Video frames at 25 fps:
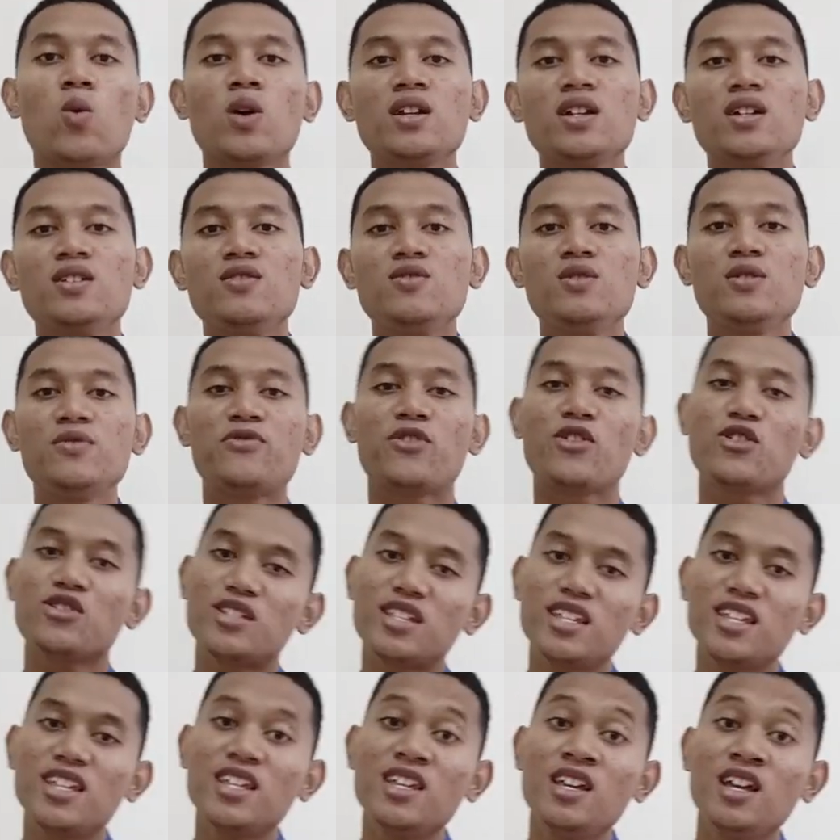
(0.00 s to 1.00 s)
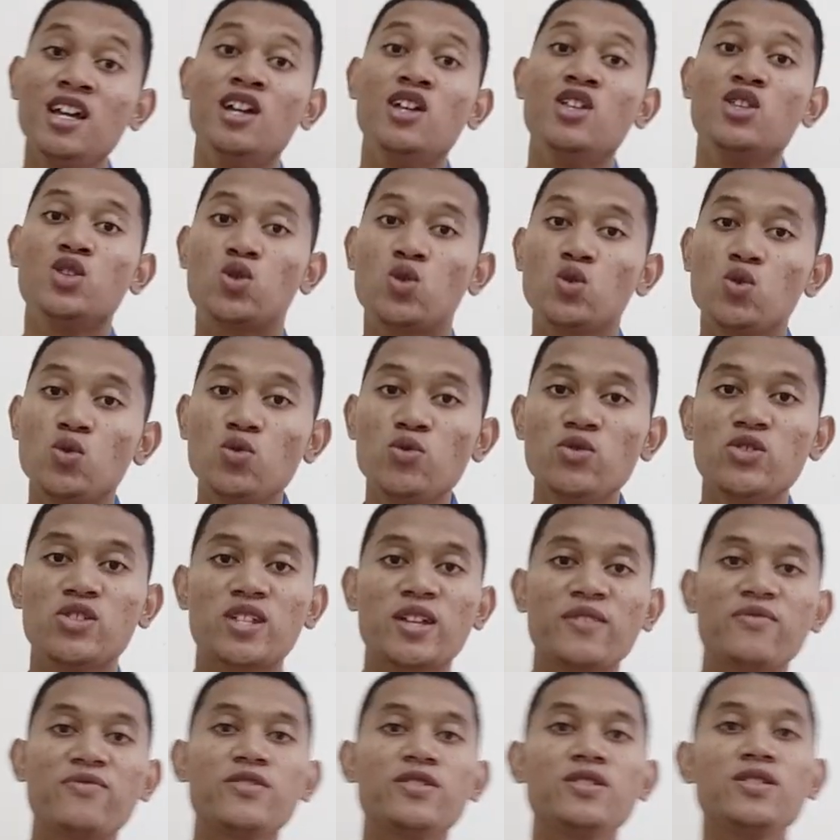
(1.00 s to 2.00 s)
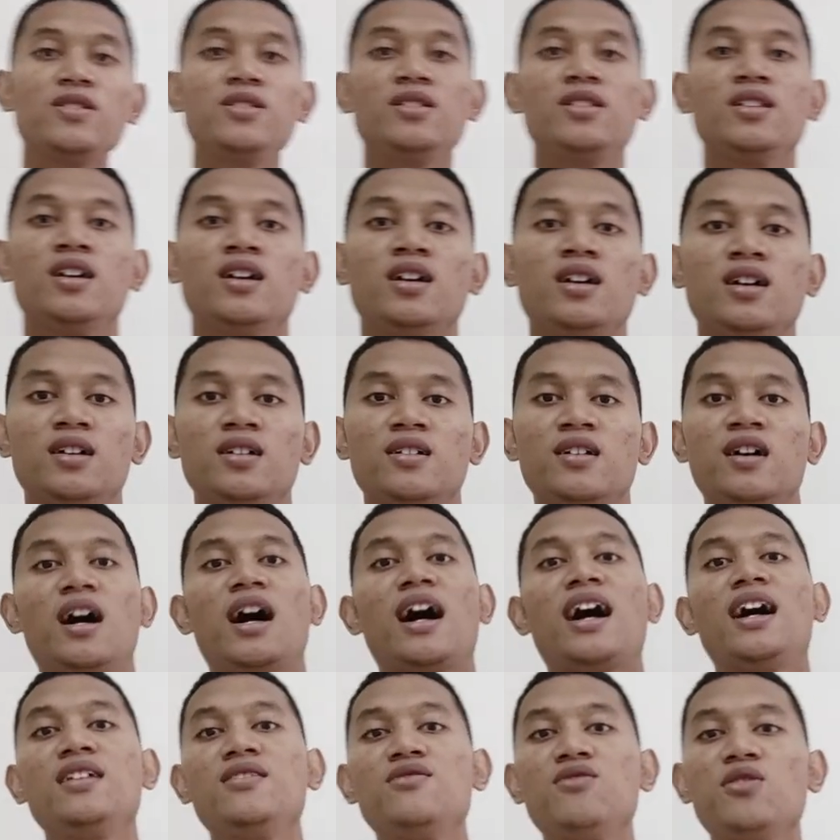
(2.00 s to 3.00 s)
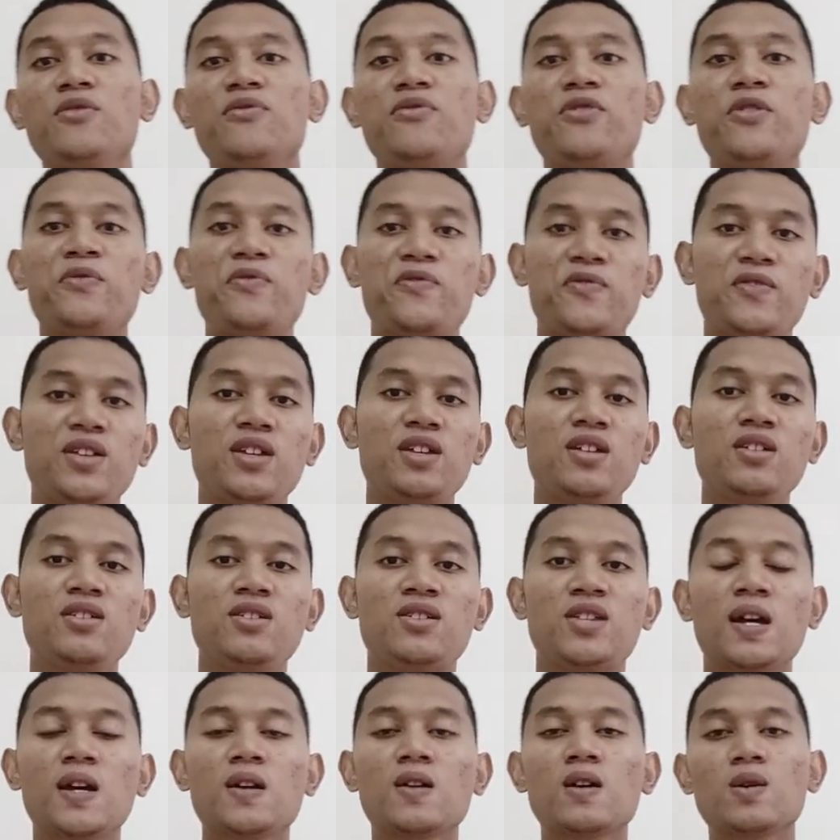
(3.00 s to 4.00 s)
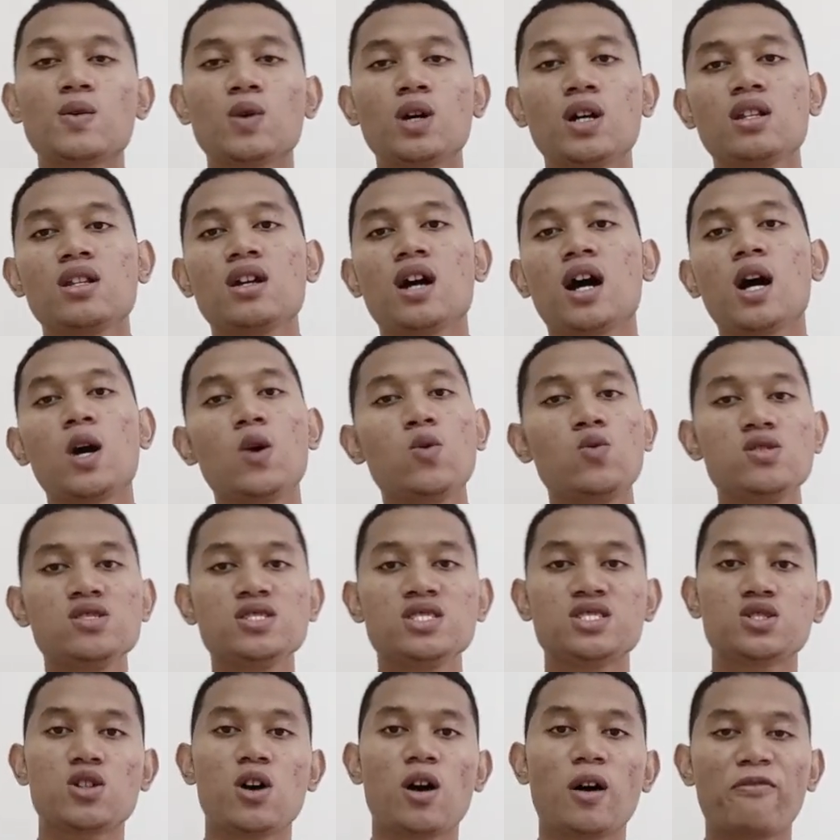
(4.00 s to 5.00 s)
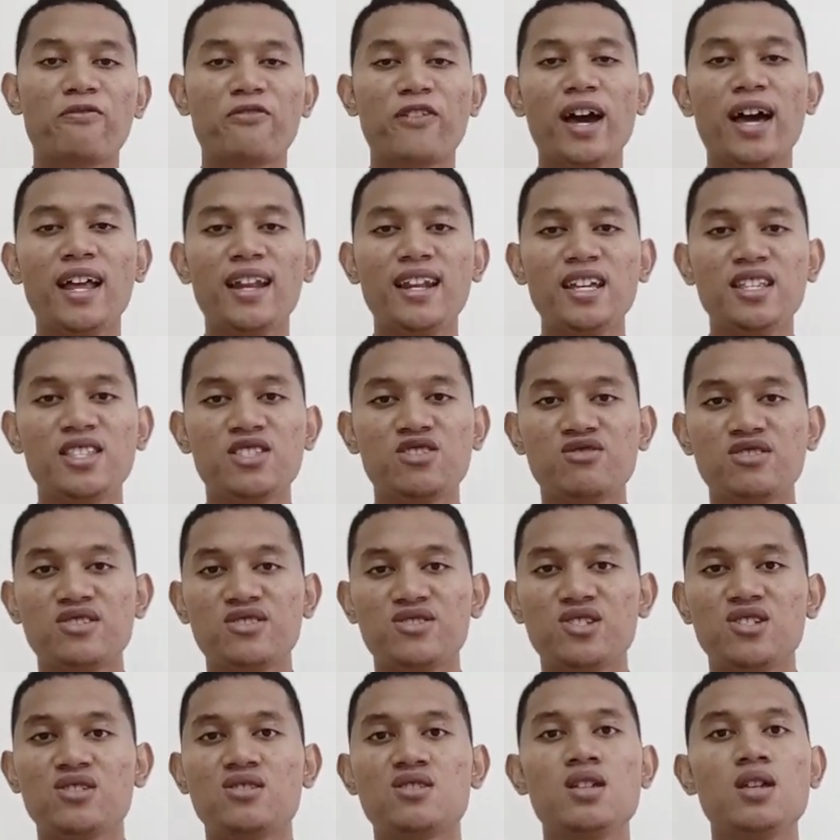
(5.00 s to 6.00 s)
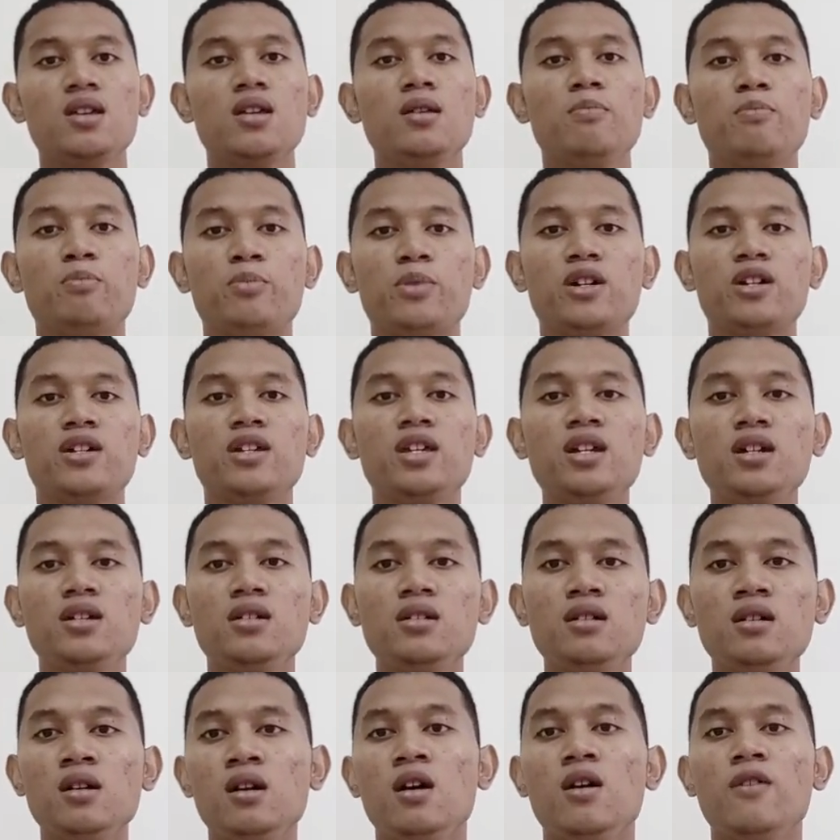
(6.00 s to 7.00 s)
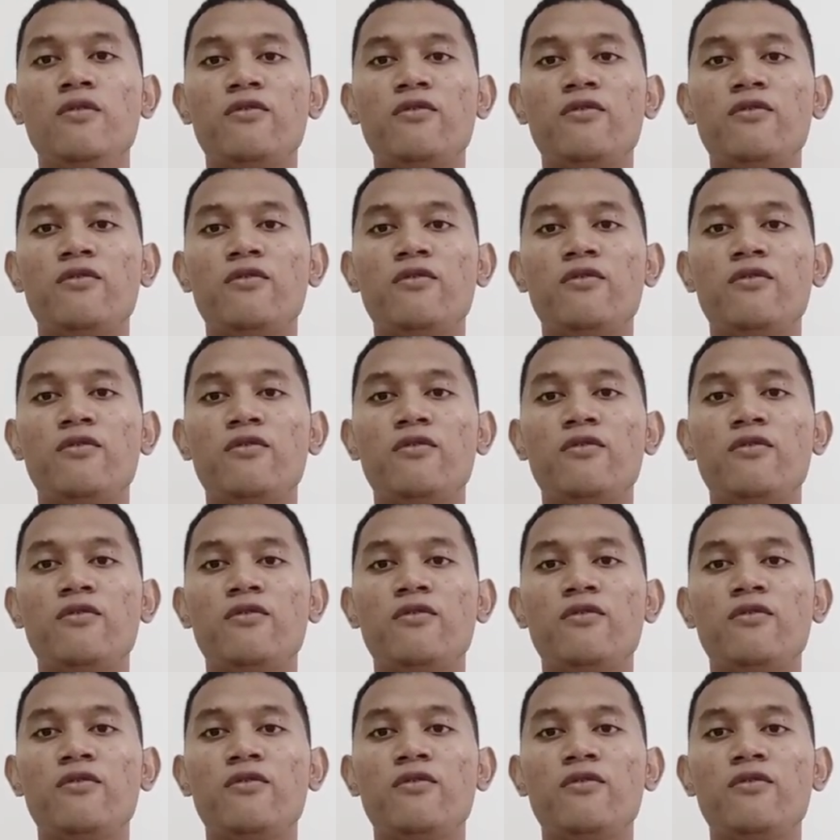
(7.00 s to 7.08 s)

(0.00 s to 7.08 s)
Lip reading: 140 to 750 terawatt hours of electricity per year